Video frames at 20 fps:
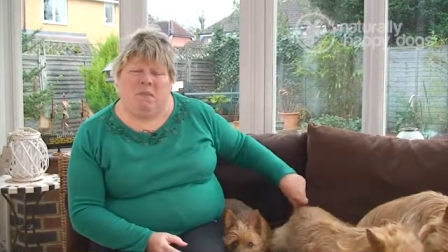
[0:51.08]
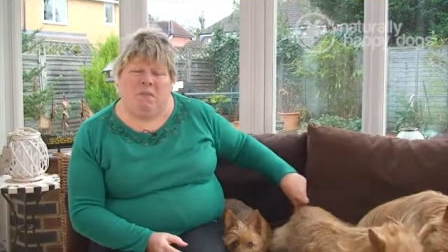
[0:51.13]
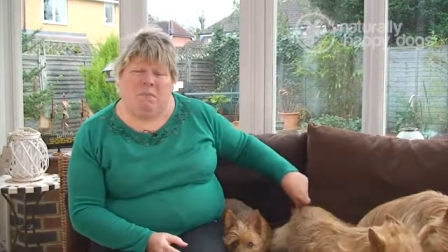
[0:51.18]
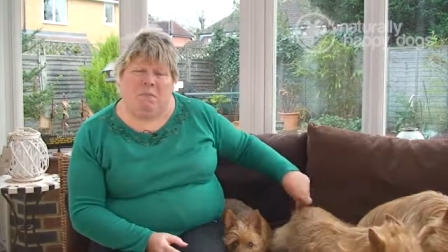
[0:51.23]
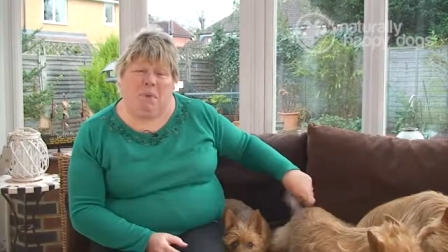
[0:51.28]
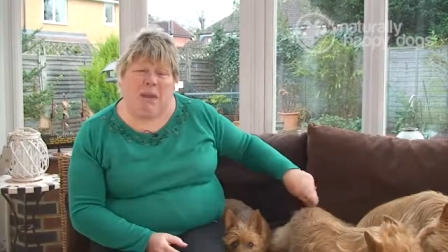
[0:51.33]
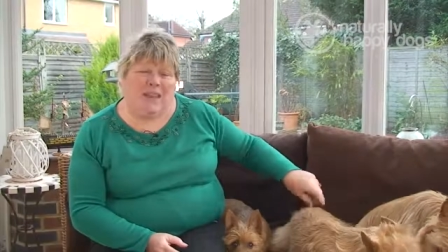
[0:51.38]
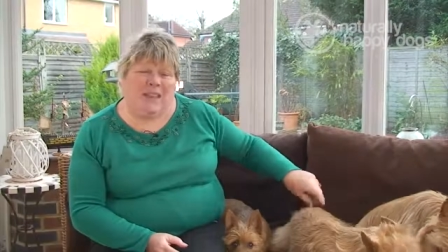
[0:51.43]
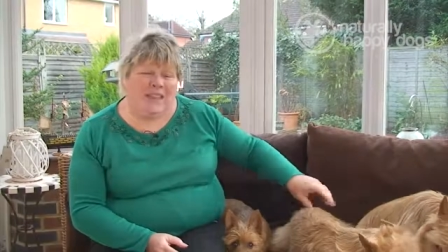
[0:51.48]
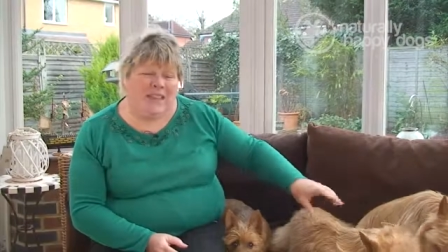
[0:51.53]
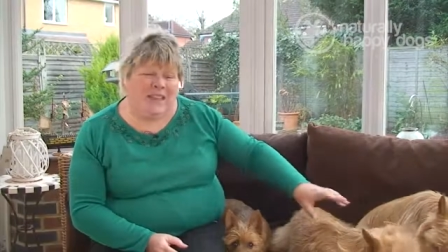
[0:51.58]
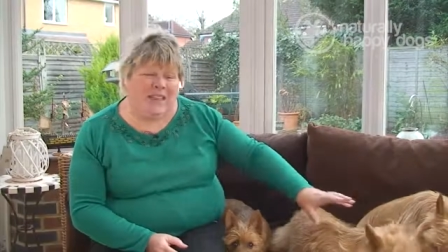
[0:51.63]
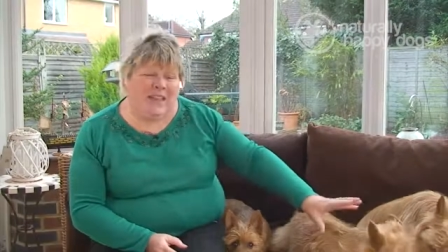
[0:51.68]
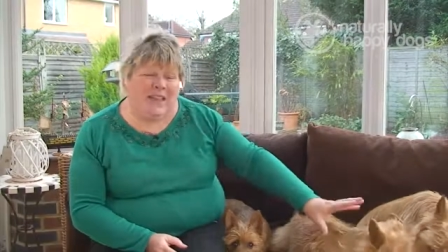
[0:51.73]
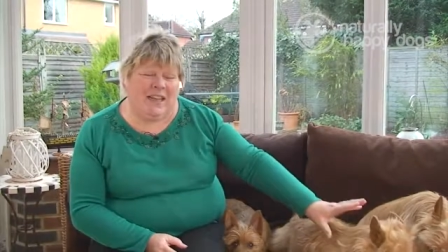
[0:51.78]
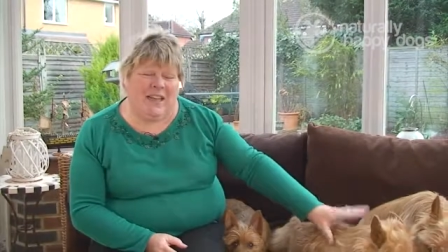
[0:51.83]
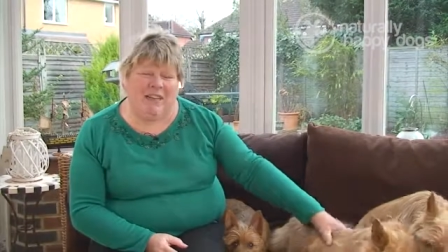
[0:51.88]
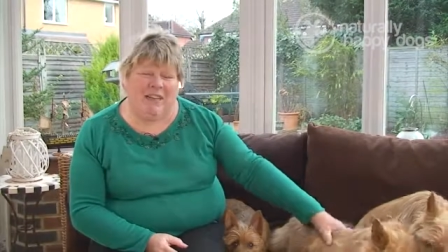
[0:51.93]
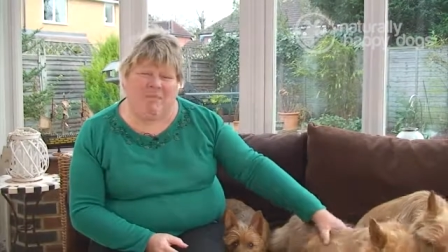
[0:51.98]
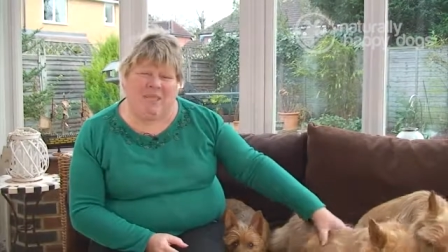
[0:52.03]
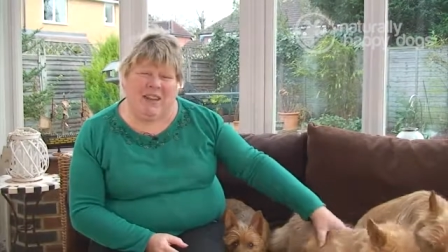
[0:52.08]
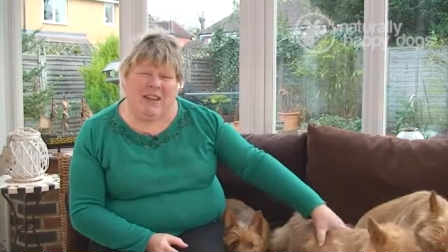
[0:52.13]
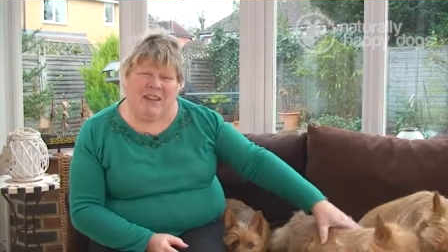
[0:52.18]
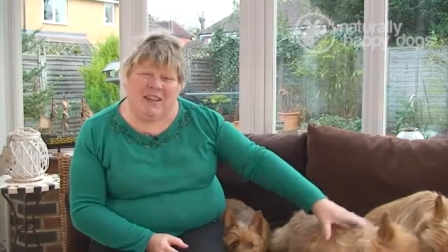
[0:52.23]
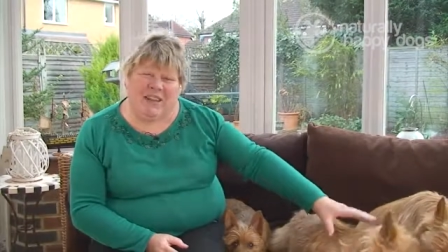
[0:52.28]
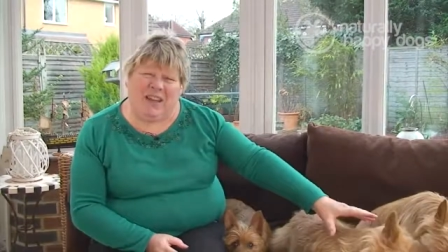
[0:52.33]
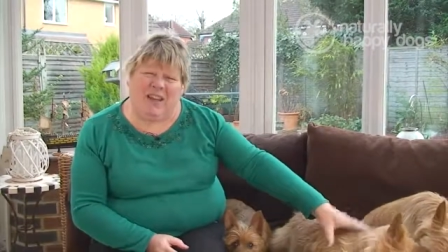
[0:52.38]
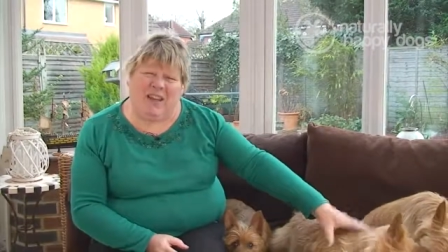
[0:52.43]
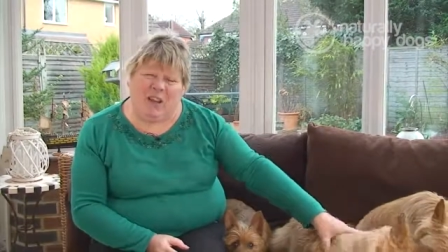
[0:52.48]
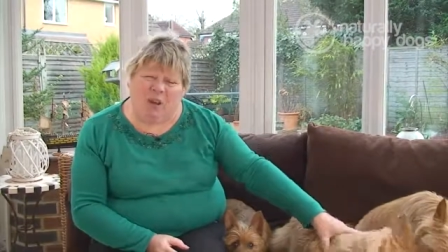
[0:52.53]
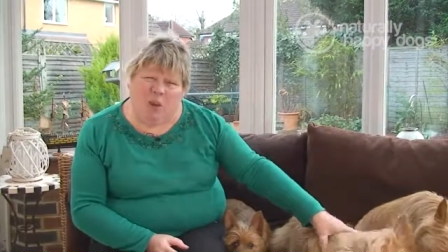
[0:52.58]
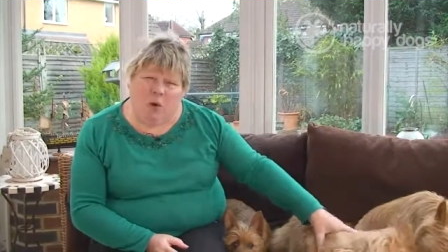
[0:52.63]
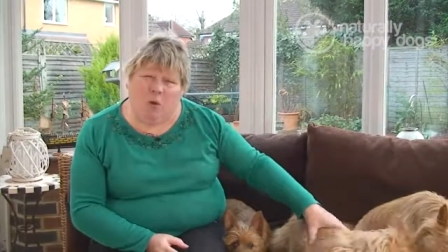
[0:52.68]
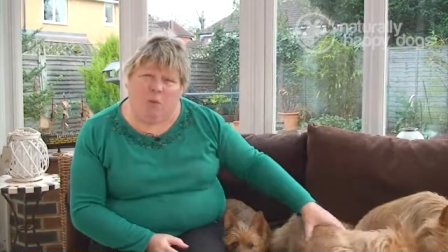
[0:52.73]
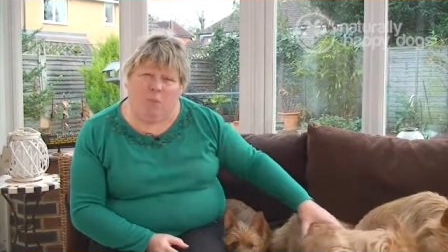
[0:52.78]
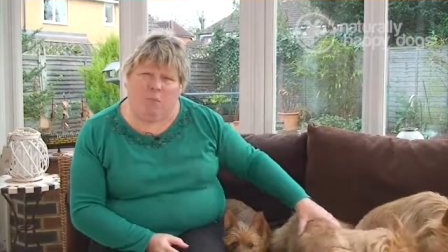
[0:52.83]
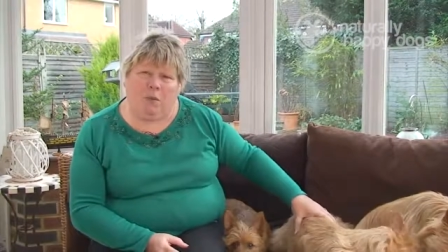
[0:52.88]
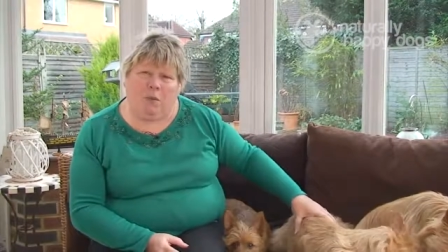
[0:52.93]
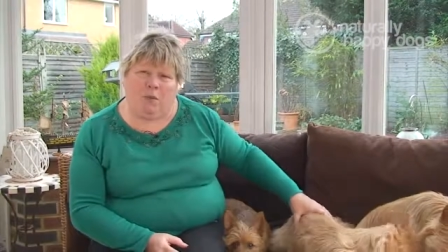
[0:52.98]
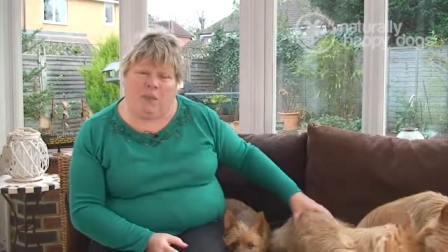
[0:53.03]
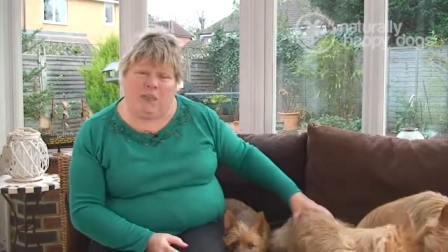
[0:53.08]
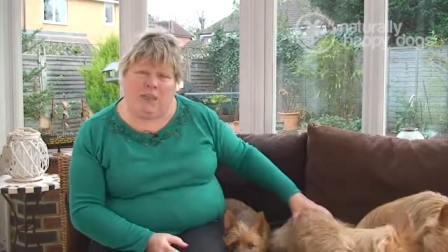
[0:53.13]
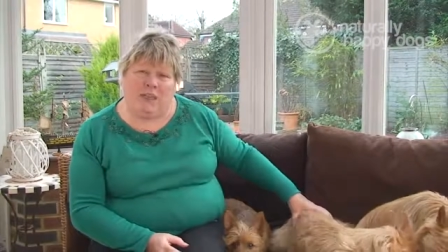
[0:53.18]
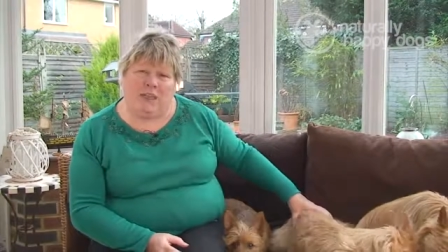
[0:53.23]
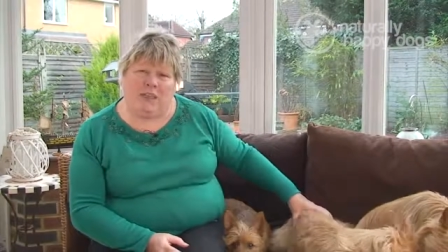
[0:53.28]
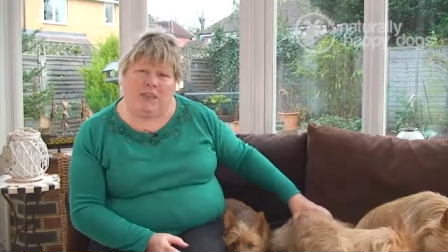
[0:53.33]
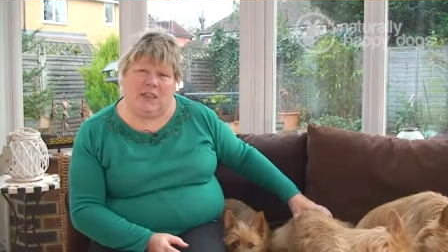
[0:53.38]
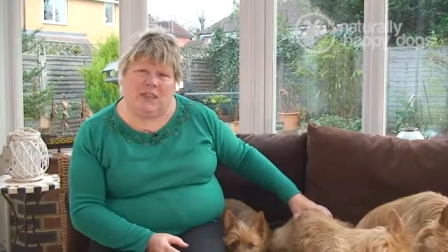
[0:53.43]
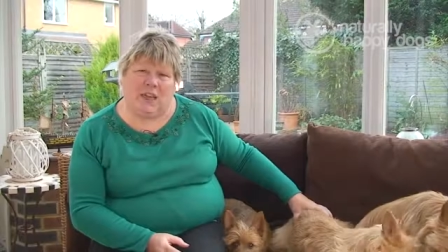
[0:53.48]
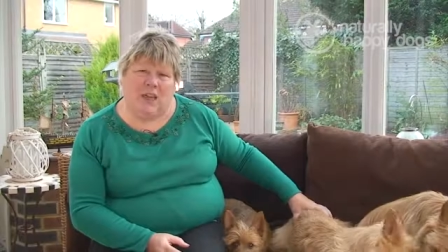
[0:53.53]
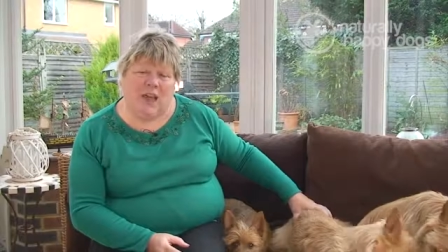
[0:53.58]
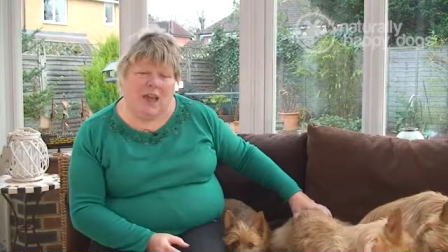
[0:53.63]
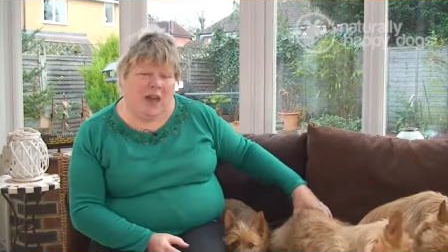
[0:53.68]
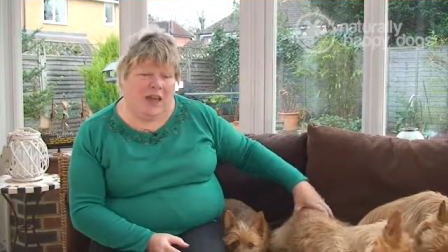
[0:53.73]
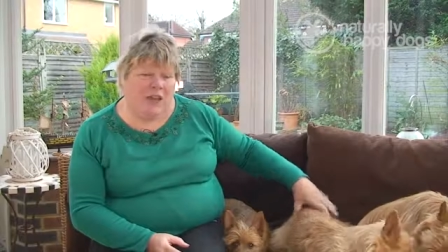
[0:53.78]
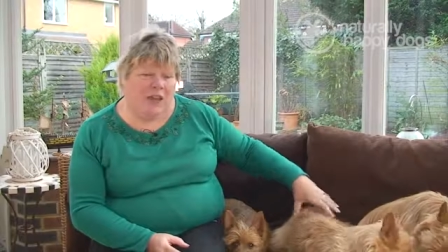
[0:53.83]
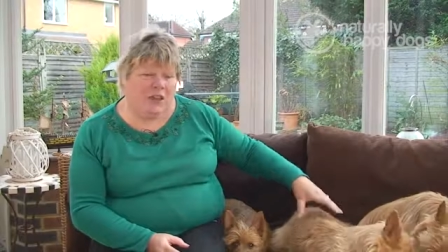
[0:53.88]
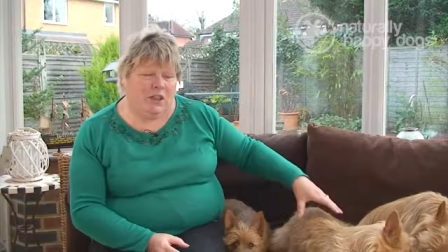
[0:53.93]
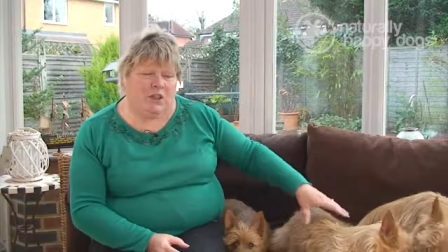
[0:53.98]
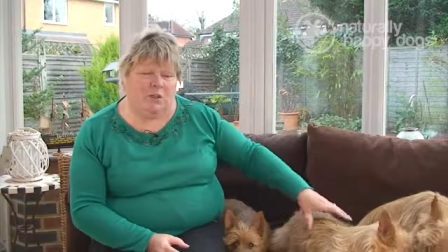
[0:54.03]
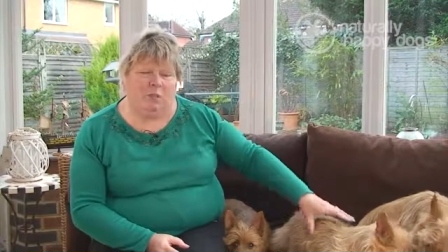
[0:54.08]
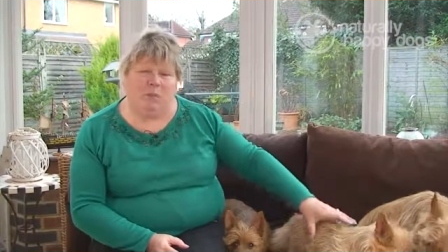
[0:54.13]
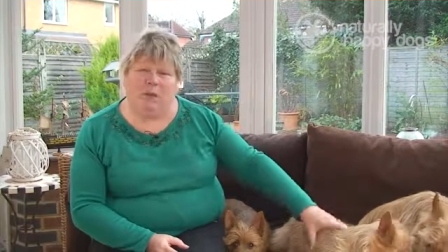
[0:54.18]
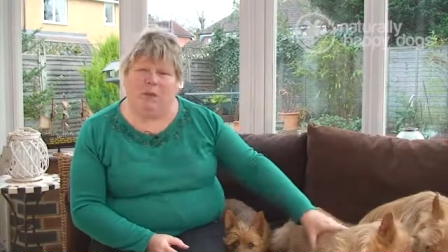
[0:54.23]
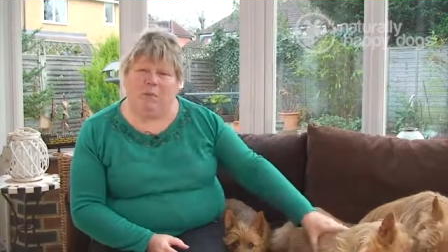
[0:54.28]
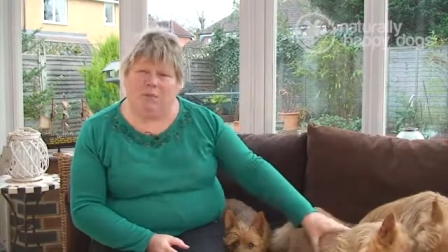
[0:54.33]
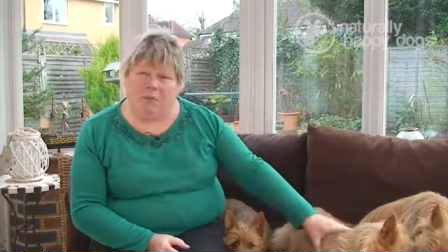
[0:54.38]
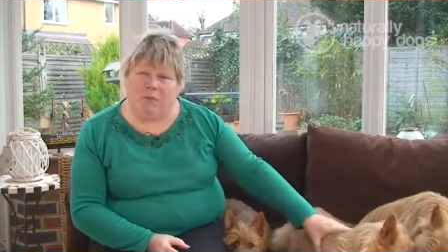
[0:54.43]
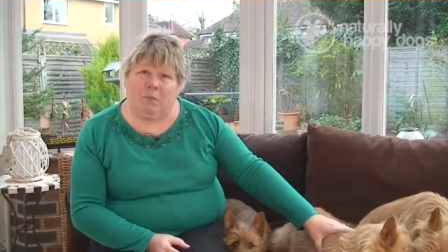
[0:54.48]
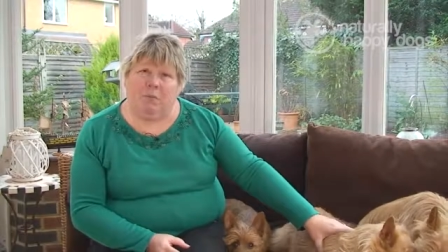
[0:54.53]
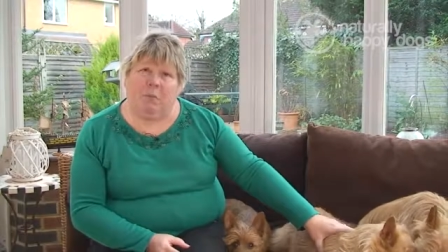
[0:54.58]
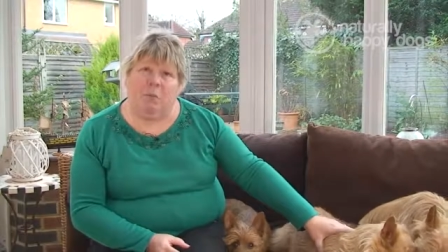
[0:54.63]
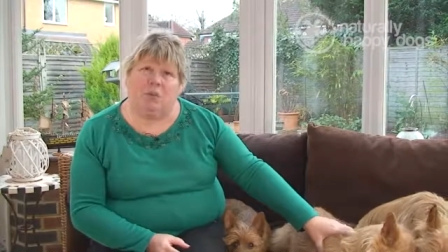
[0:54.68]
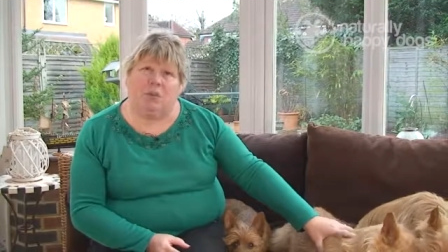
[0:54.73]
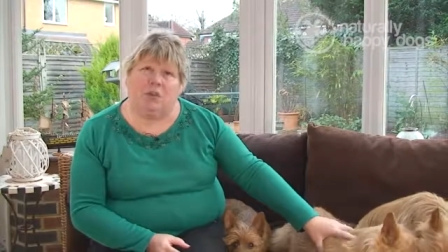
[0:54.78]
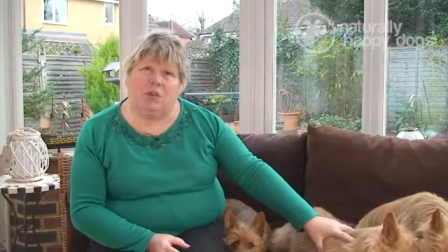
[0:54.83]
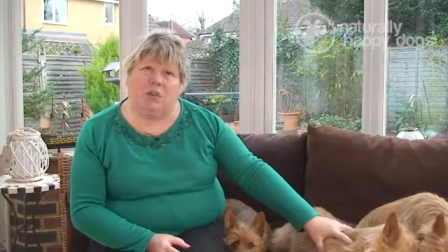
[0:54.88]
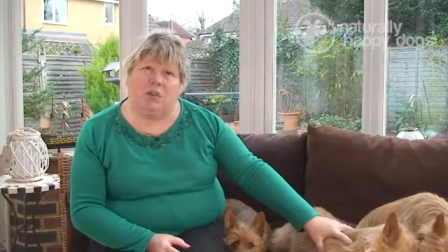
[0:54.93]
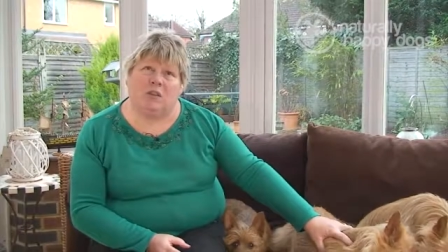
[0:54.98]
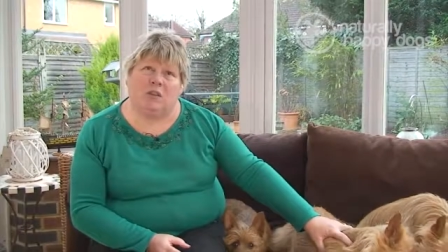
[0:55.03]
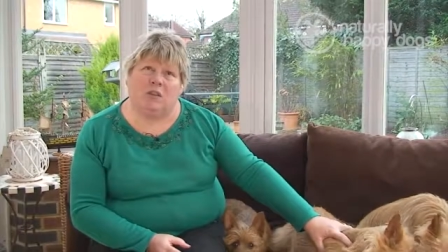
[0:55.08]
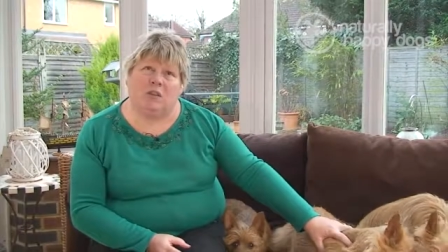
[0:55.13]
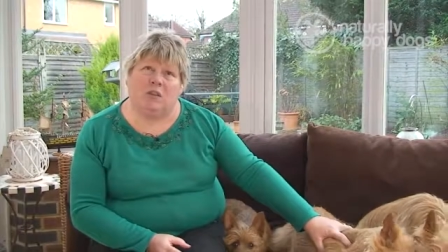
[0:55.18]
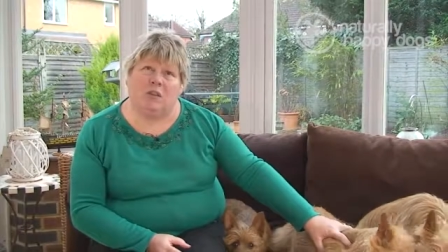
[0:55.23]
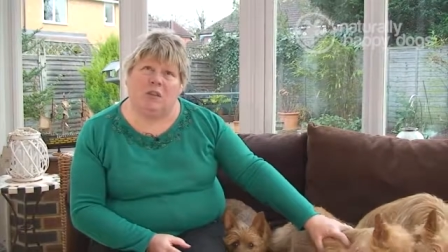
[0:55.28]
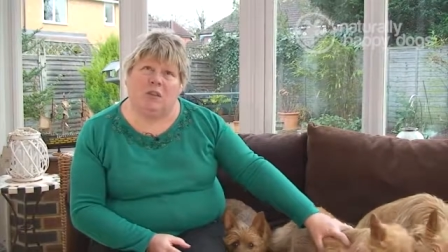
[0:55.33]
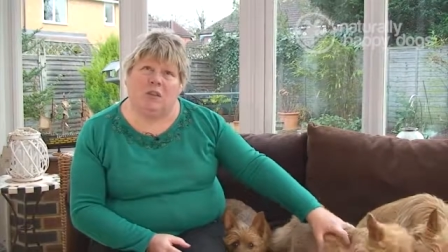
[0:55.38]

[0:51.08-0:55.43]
Basically they're long bodied and they should be in proportion.